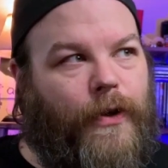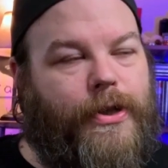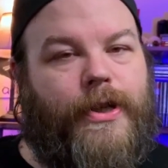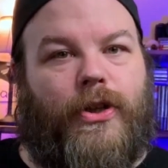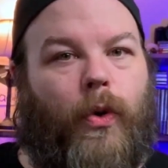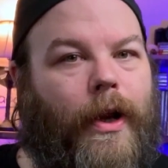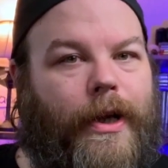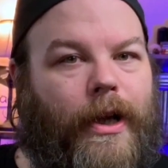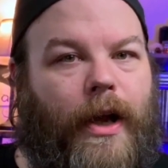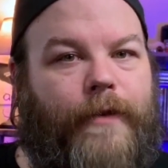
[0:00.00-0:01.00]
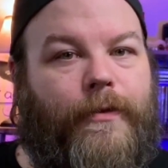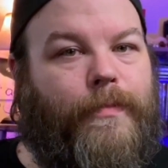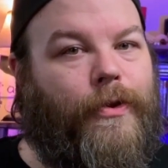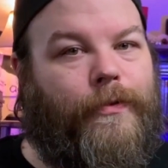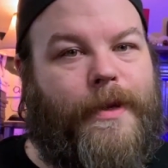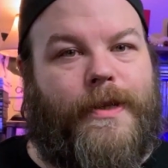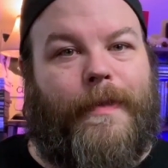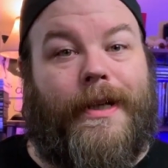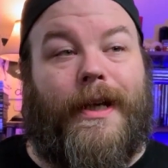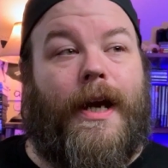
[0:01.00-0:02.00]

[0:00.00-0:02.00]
version's quality of life improvements made the